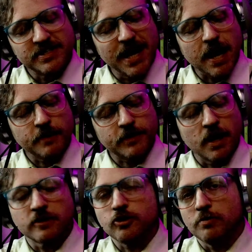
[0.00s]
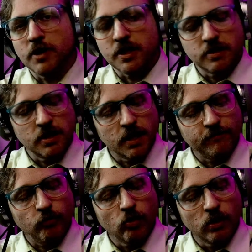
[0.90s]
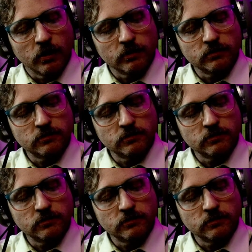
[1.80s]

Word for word: death in October nineteen ninety-four,